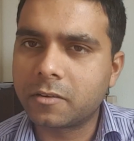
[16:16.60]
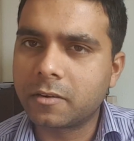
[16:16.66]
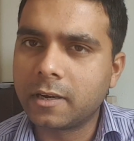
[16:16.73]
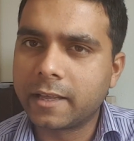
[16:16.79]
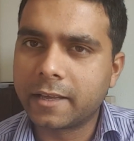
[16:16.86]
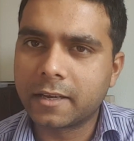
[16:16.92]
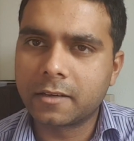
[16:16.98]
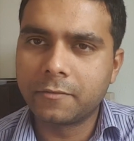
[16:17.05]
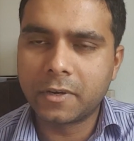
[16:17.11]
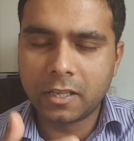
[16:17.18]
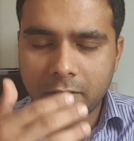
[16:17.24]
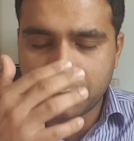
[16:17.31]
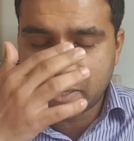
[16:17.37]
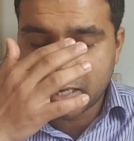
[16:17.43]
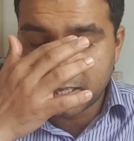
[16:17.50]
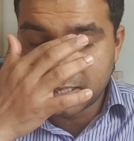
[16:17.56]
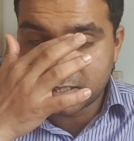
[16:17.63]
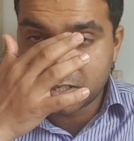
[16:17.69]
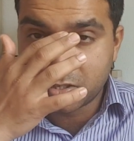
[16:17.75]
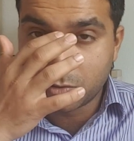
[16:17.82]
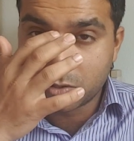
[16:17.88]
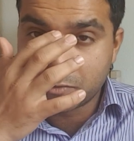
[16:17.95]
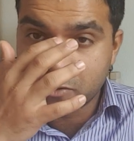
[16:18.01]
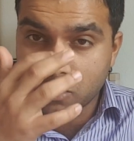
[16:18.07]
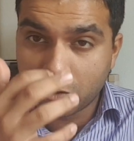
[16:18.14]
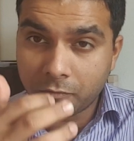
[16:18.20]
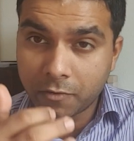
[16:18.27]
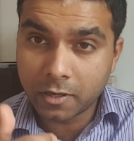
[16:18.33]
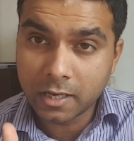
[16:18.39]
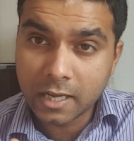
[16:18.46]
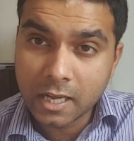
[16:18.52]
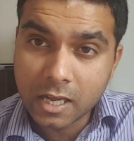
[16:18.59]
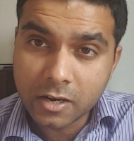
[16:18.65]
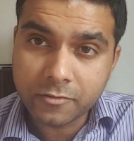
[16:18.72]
like many institutes which offer